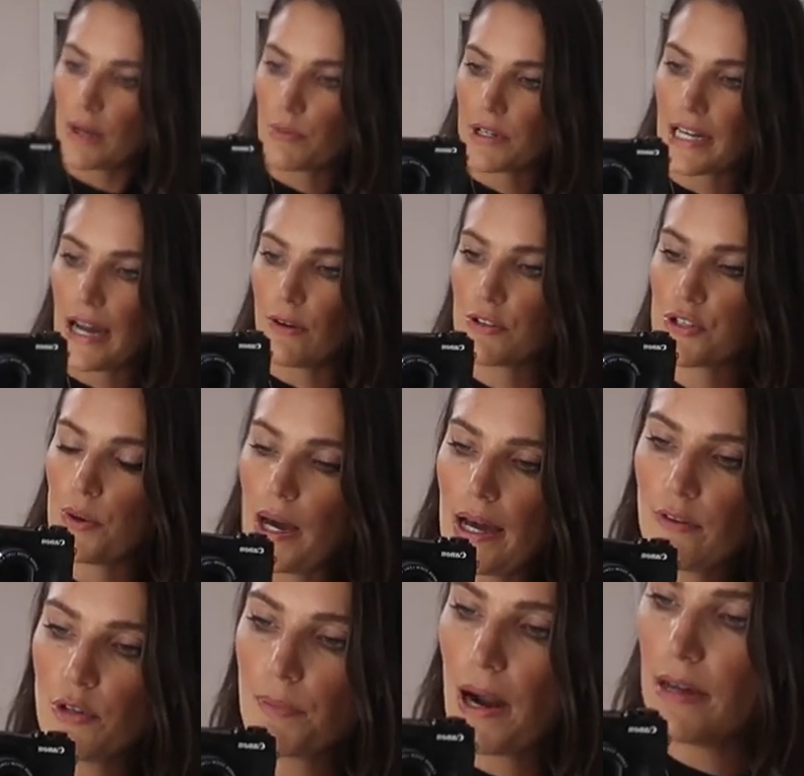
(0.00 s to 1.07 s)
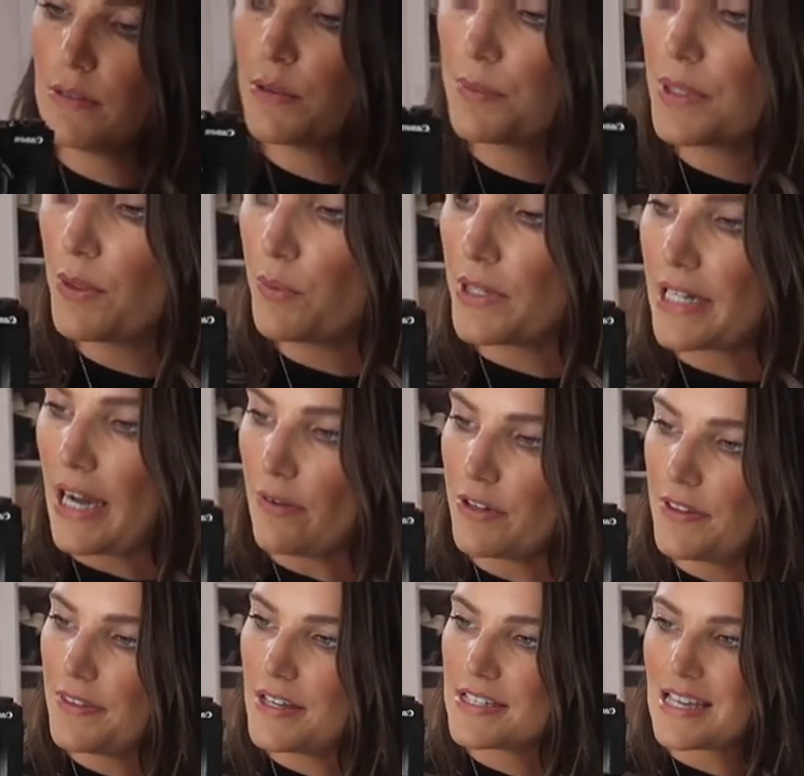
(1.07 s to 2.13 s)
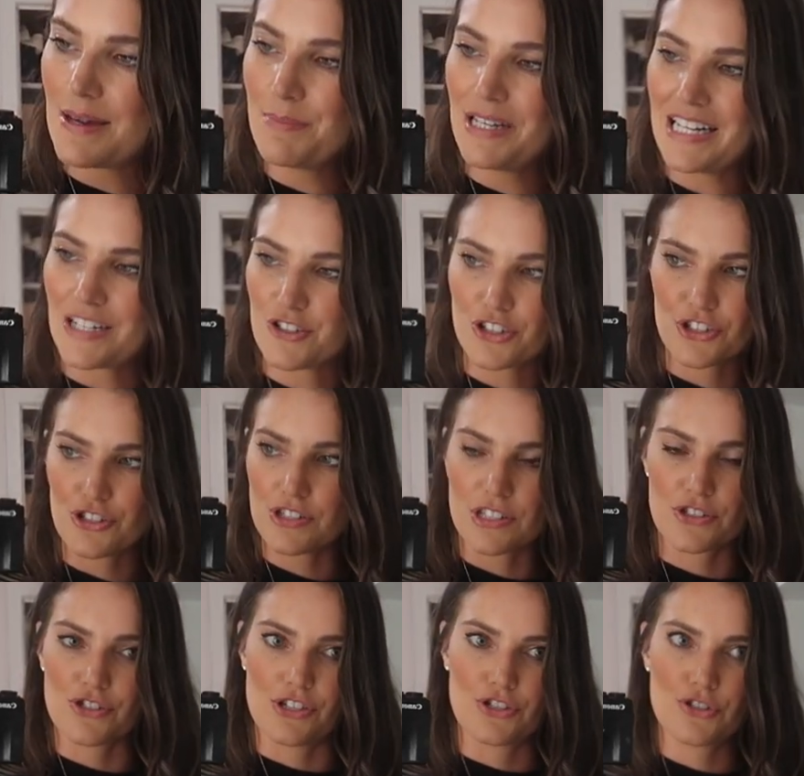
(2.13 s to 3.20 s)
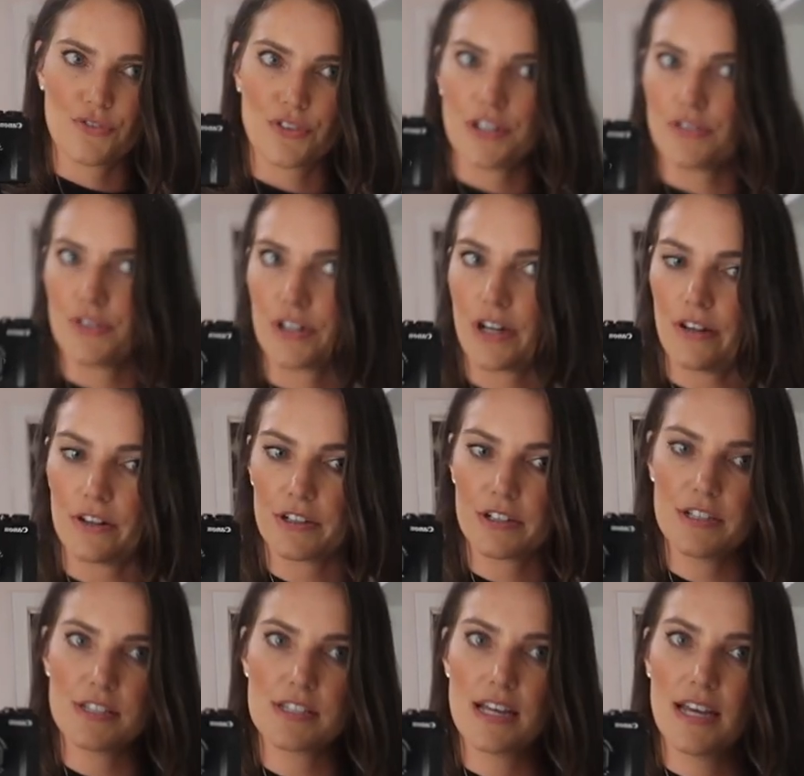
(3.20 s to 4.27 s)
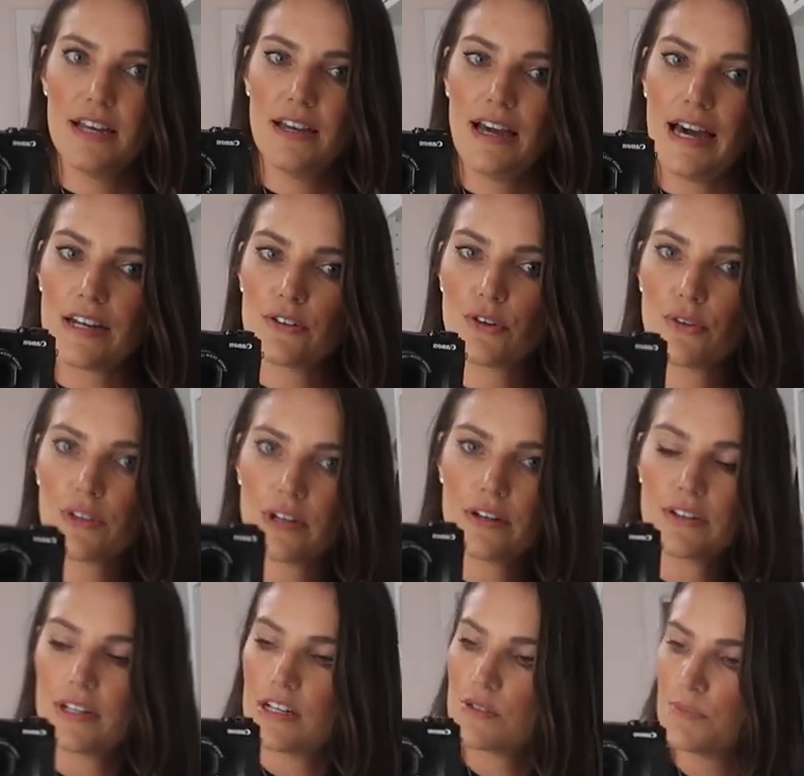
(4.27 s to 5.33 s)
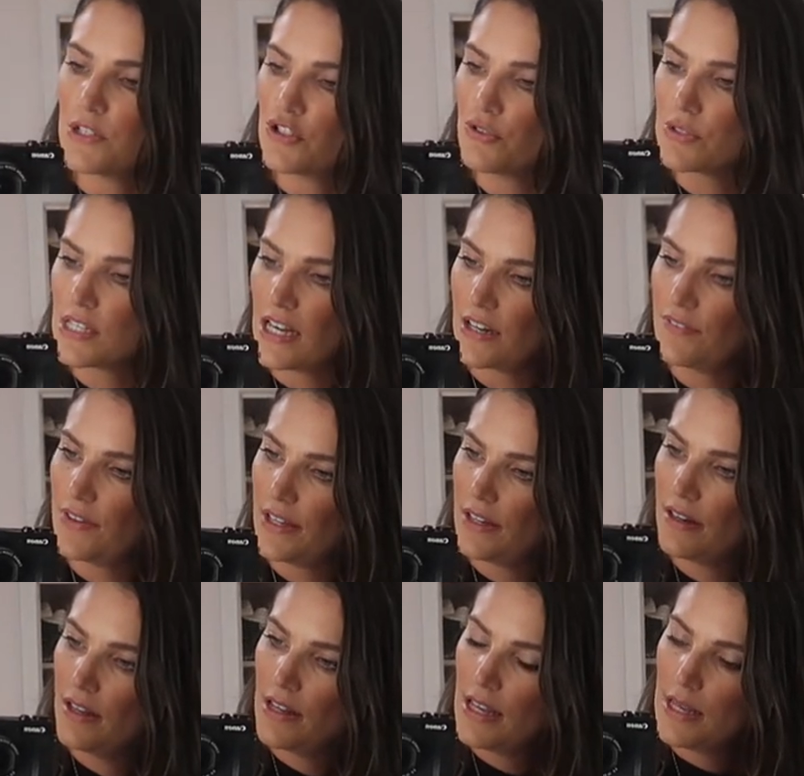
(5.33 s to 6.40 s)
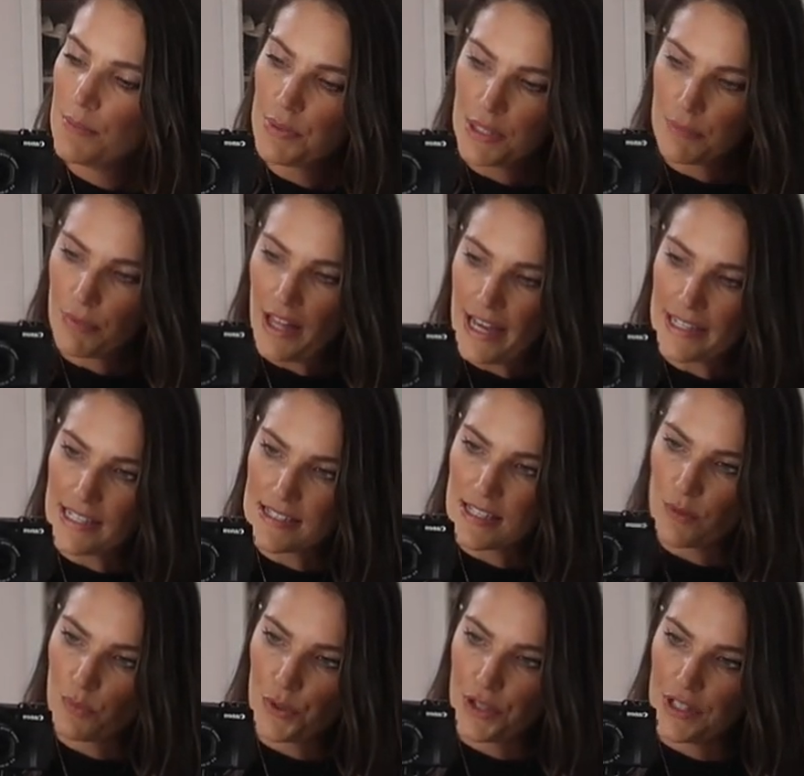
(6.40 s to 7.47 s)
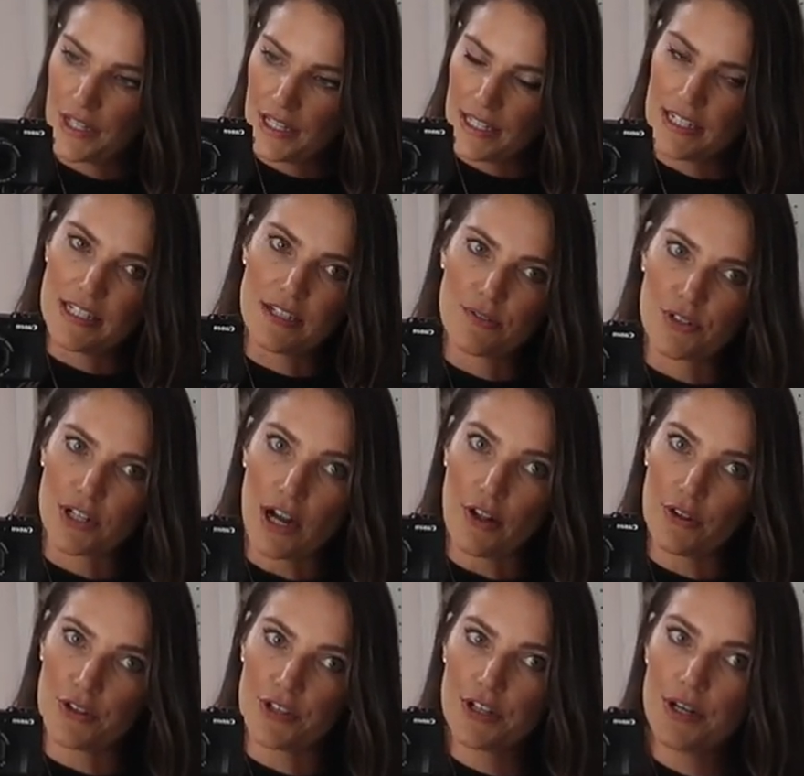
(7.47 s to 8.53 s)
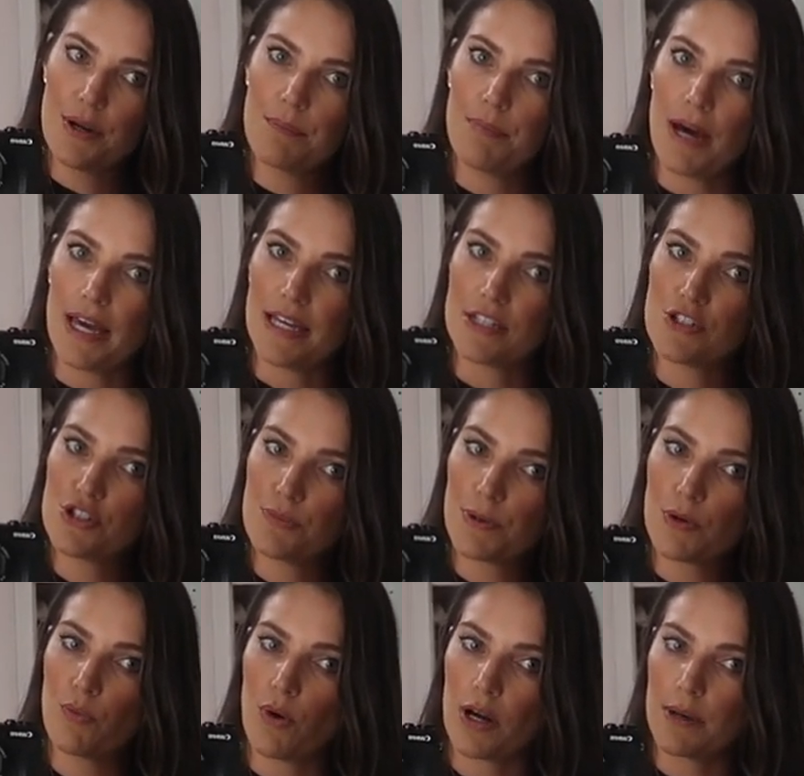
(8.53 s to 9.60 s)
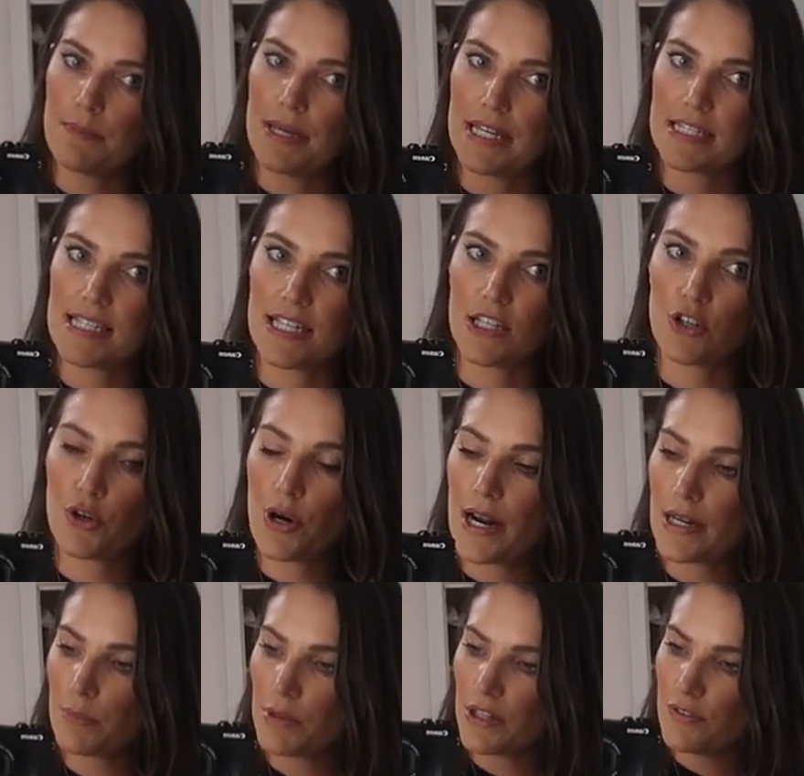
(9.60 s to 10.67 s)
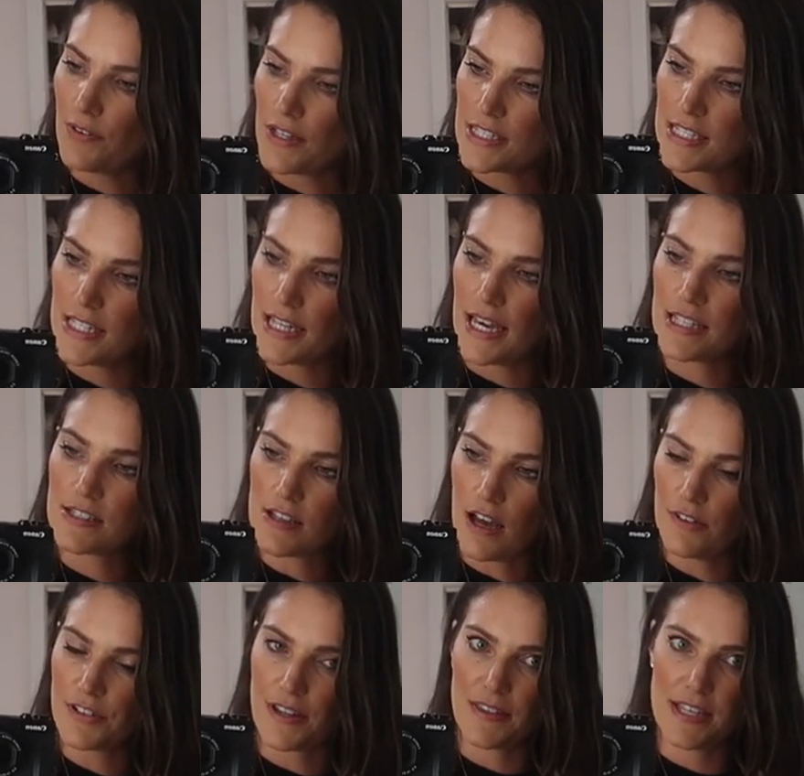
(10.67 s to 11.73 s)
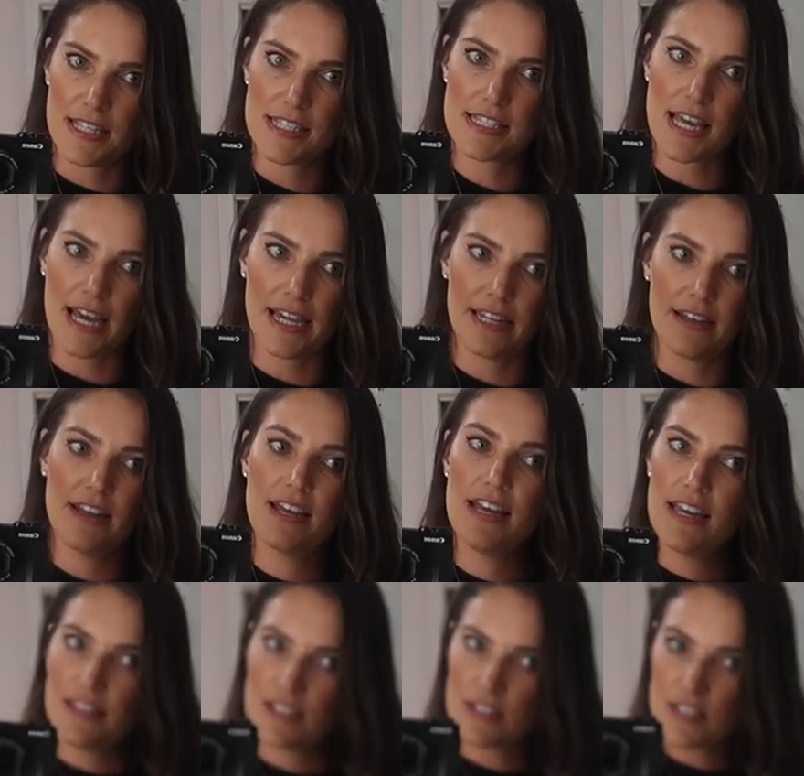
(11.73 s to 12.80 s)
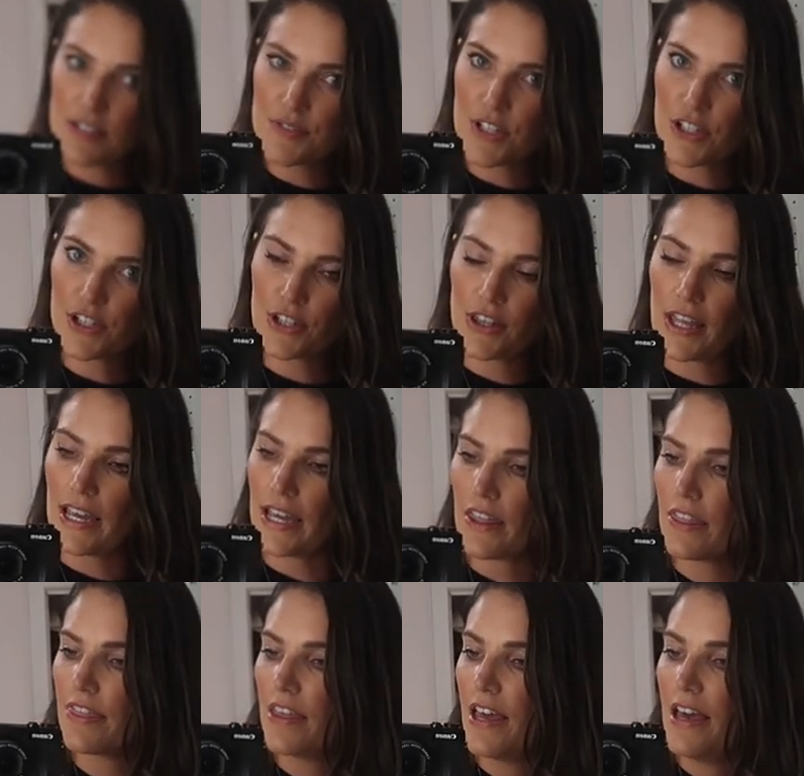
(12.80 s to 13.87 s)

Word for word: I work out. So I would probably work out in this. I might actually just exchange it for a different color because I don't know that I'll get as much use out of it being black as I would in a different color, but it's super warm. It's incredibly fuzzy and soft on the inside. The sleeves are a good length.